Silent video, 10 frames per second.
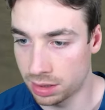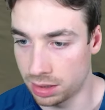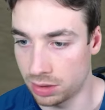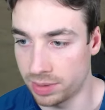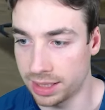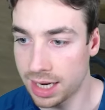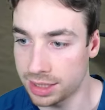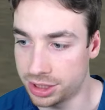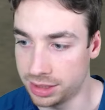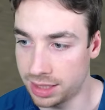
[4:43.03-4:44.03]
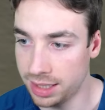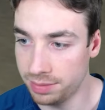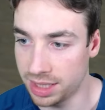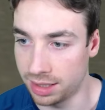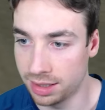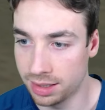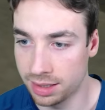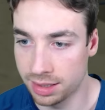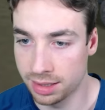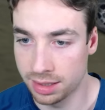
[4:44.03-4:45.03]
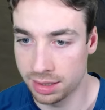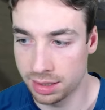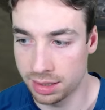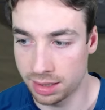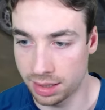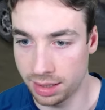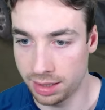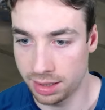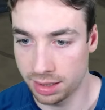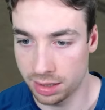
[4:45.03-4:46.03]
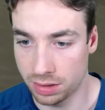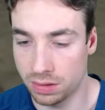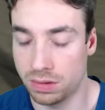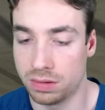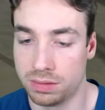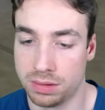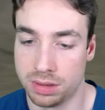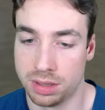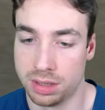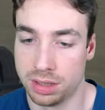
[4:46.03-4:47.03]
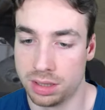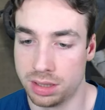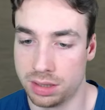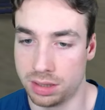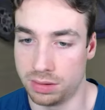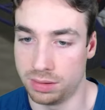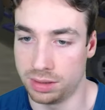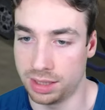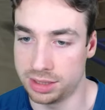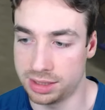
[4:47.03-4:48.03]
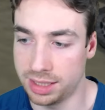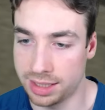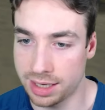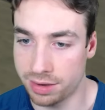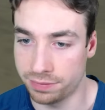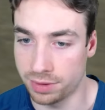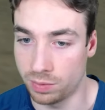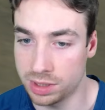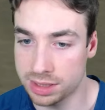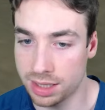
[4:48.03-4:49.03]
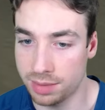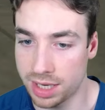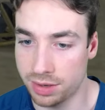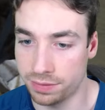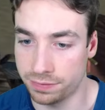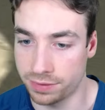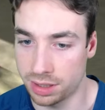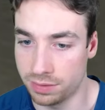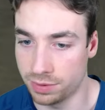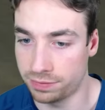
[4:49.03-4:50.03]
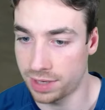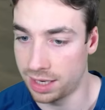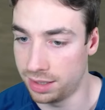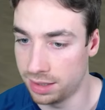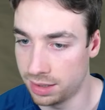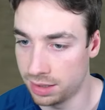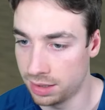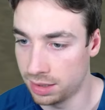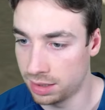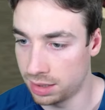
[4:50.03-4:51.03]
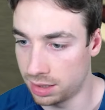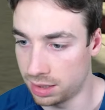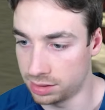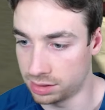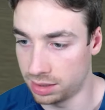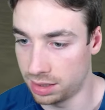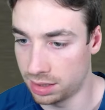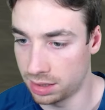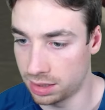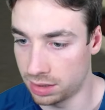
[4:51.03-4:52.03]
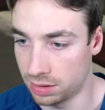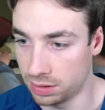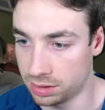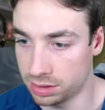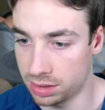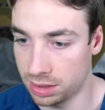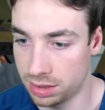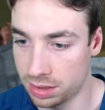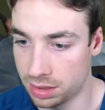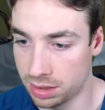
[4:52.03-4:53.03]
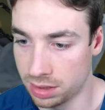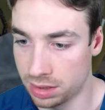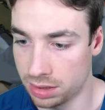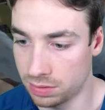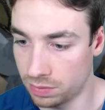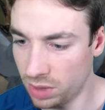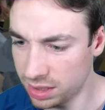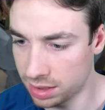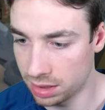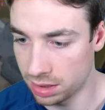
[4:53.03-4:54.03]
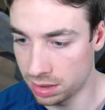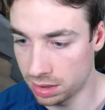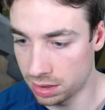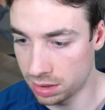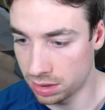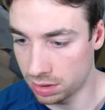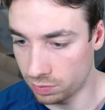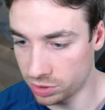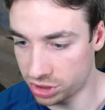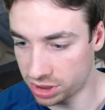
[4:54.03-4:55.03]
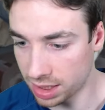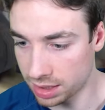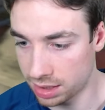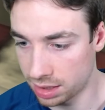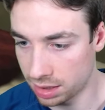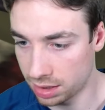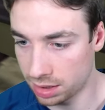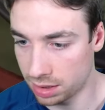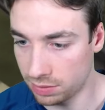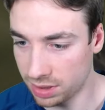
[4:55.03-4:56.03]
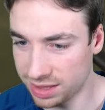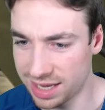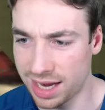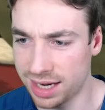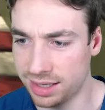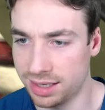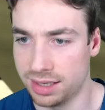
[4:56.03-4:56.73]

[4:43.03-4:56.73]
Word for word: Oh my gosh, he's hitting me. Hey, oh, I just need to get out in front. Once I'm out in front, we're fine. Honestly. Oh, this is good. What? We're stuck. What the heck?